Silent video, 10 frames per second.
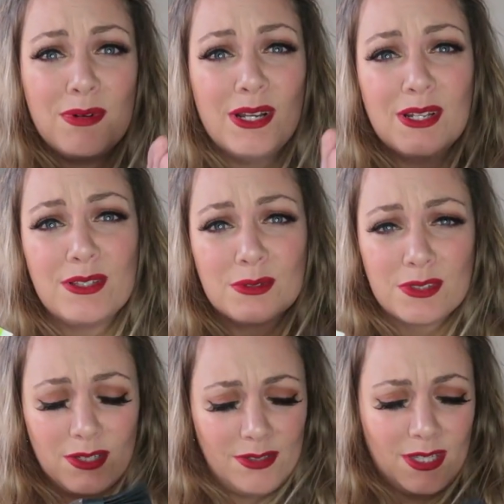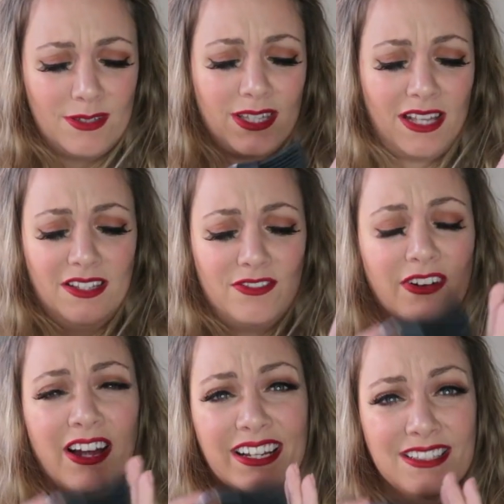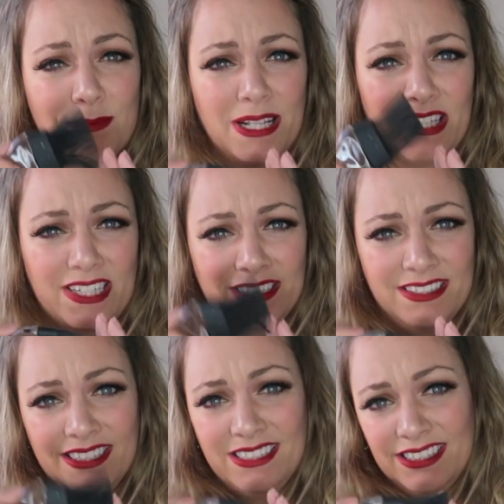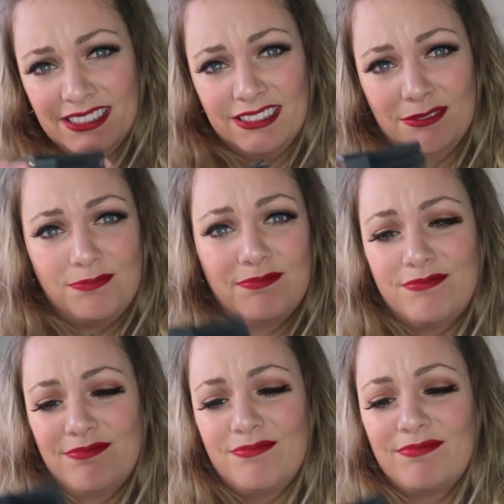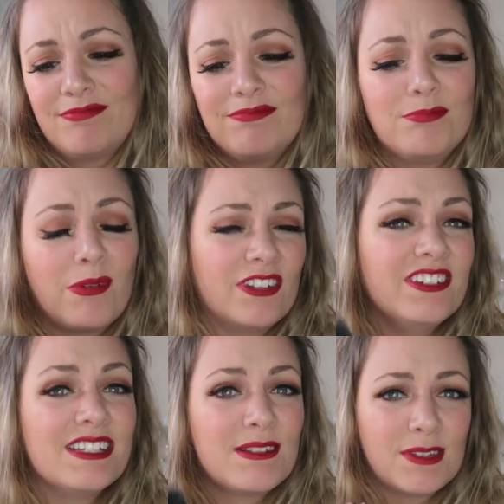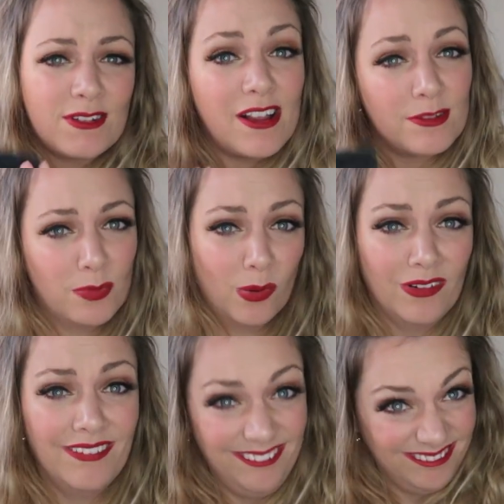But it is also so satisfying. It's a bit like a brushy stress ball.